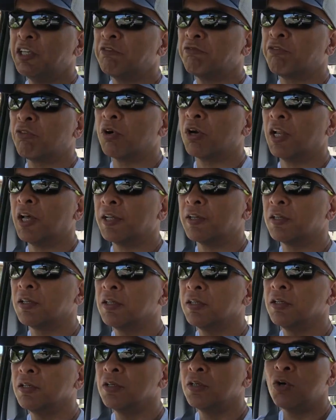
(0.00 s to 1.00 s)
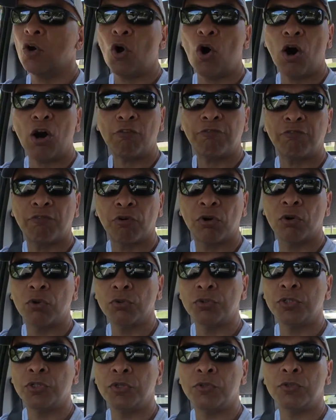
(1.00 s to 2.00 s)
for like off-road
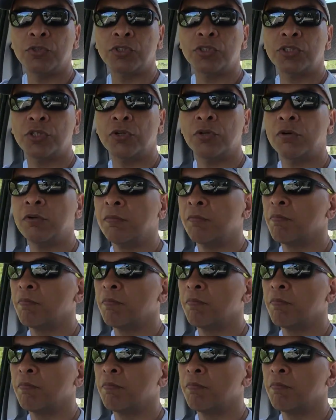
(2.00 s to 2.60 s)
use, you know,